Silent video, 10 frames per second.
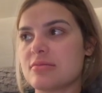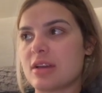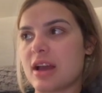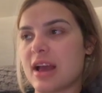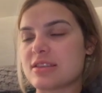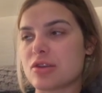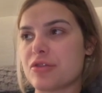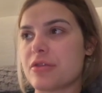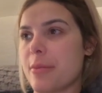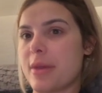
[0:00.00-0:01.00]
has
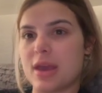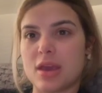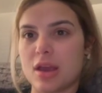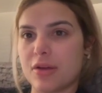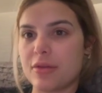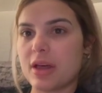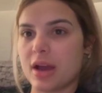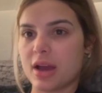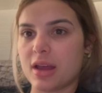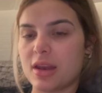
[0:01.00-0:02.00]
all the making of
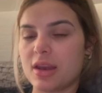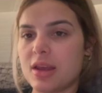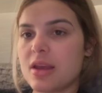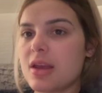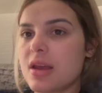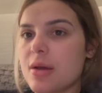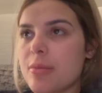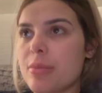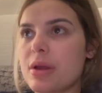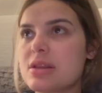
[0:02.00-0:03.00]
that,
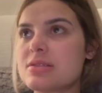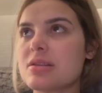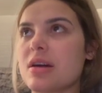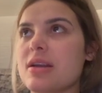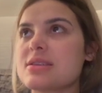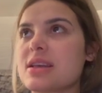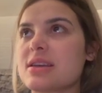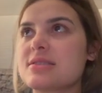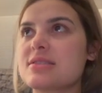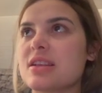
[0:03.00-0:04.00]
but it's not as
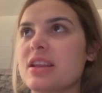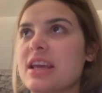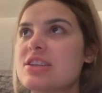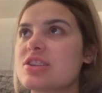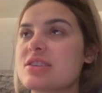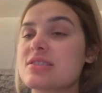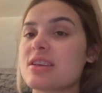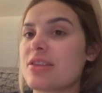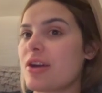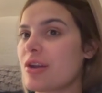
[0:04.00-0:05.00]
like salacious as
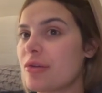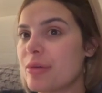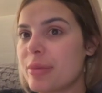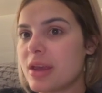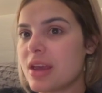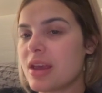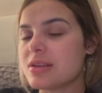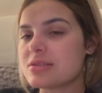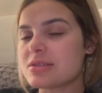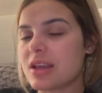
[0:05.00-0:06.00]
I thought it would be.
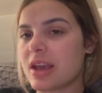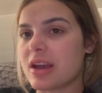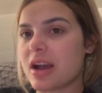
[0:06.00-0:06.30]
It's like